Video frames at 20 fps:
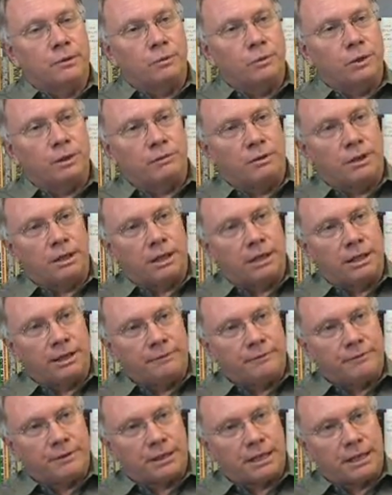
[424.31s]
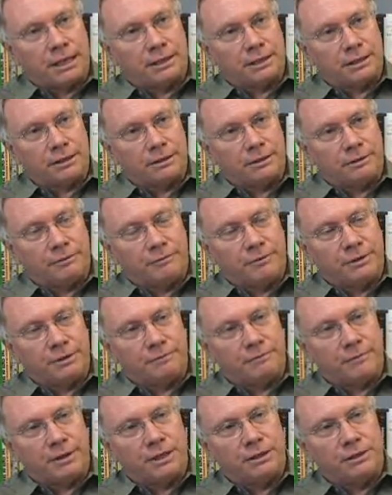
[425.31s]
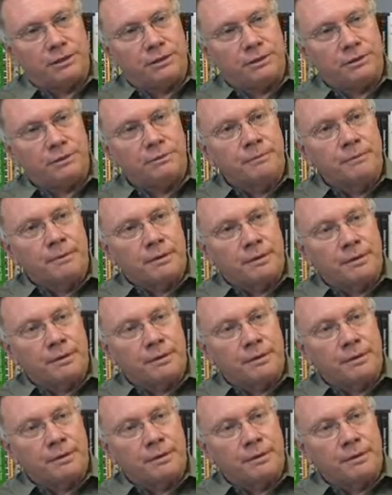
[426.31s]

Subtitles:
We arrived at the conference venue.